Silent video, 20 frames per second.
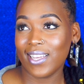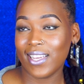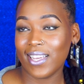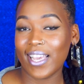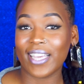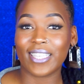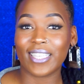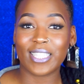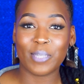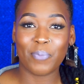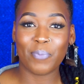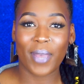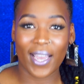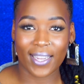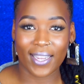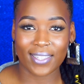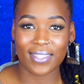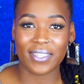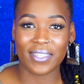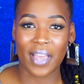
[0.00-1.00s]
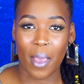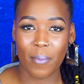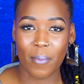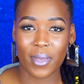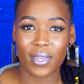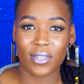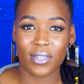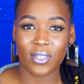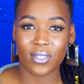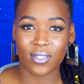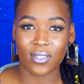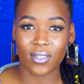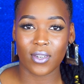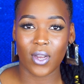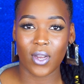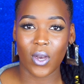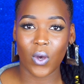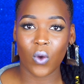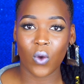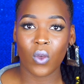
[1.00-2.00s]
expect damage, you
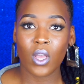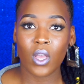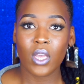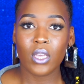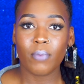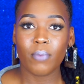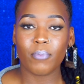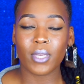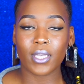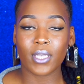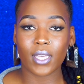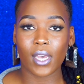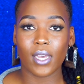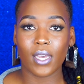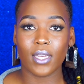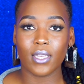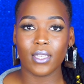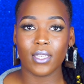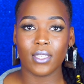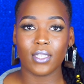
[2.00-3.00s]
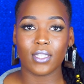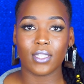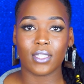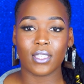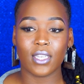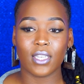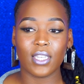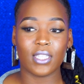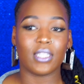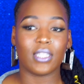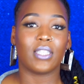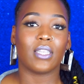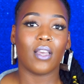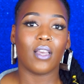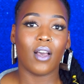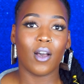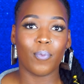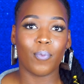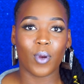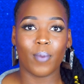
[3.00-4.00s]
know, because it's
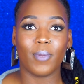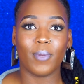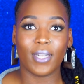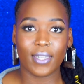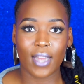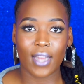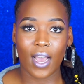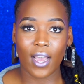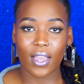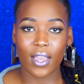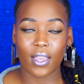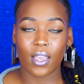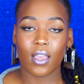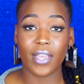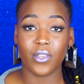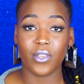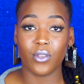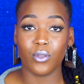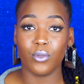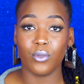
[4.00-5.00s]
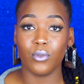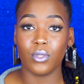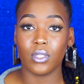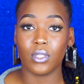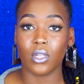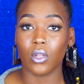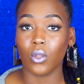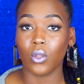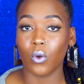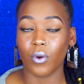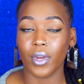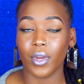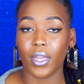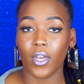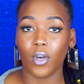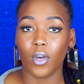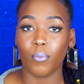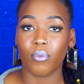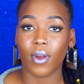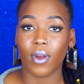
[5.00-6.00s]
a permanent dye. I use the
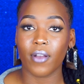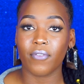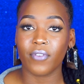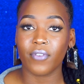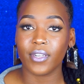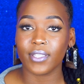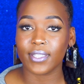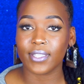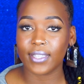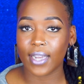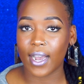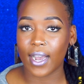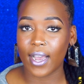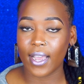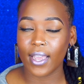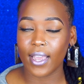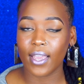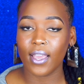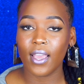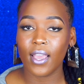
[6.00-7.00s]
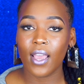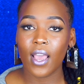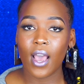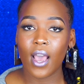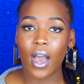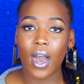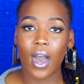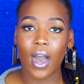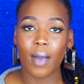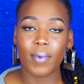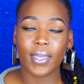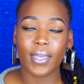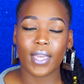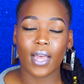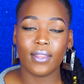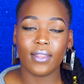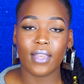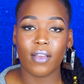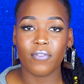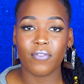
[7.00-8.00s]
L'Oreal Preference dye. I
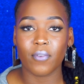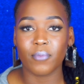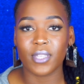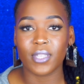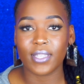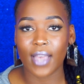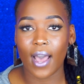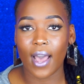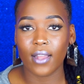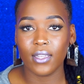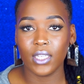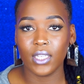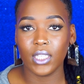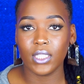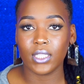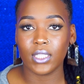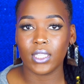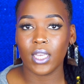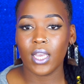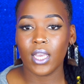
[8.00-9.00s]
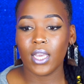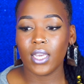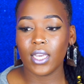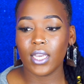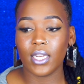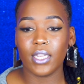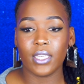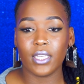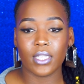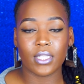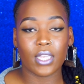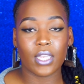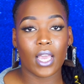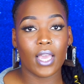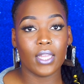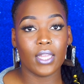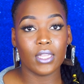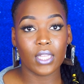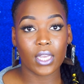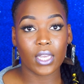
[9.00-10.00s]
got that from Sally's. It is
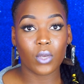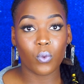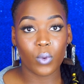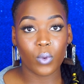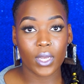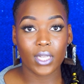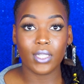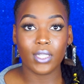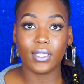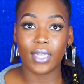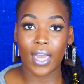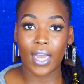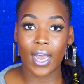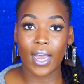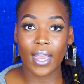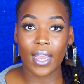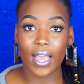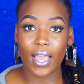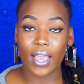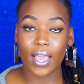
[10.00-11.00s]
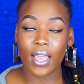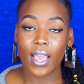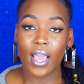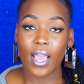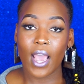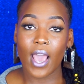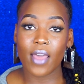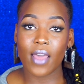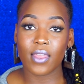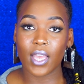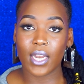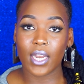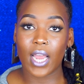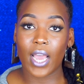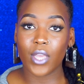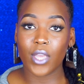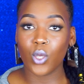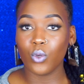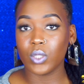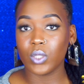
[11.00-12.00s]
a liquid dye, and then
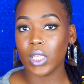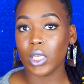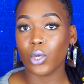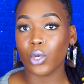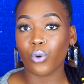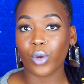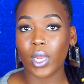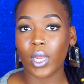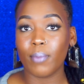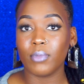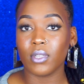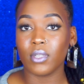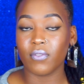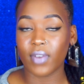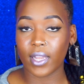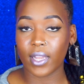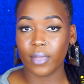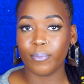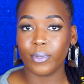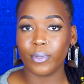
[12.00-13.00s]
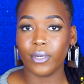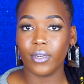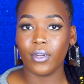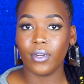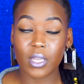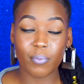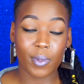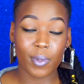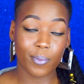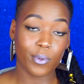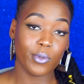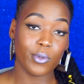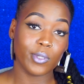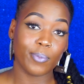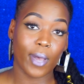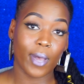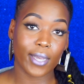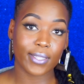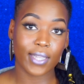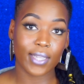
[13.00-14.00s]
I use a cream developer. Some people use
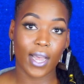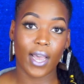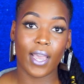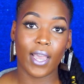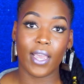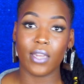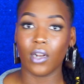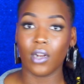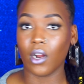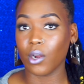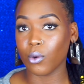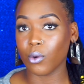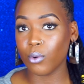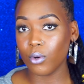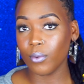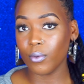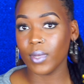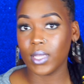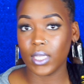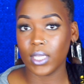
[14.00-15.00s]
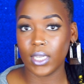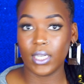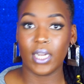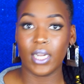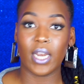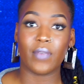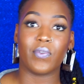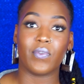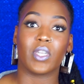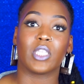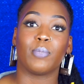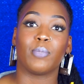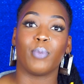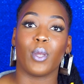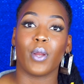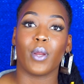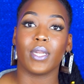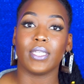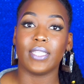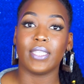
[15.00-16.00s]
box dye and are cool with it and never
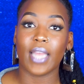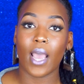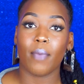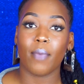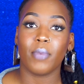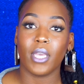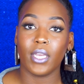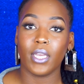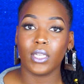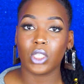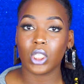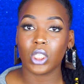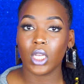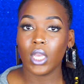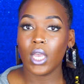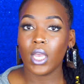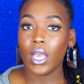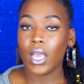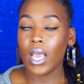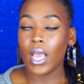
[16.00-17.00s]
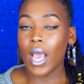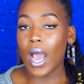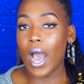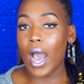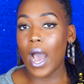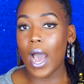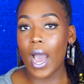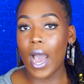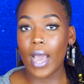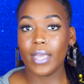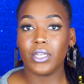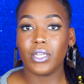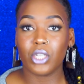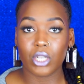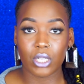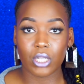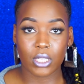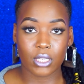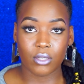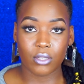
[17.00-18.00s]
experience damage. I
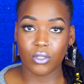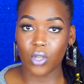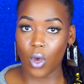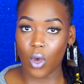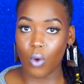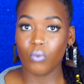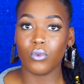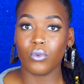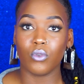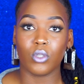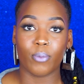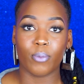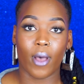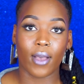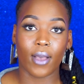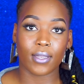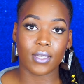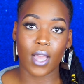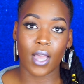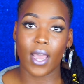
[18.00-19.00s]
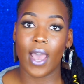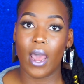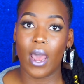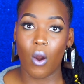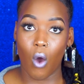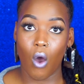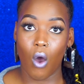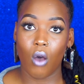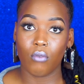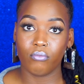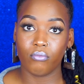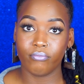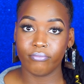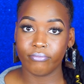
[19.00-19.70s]
just don't use box dye at all.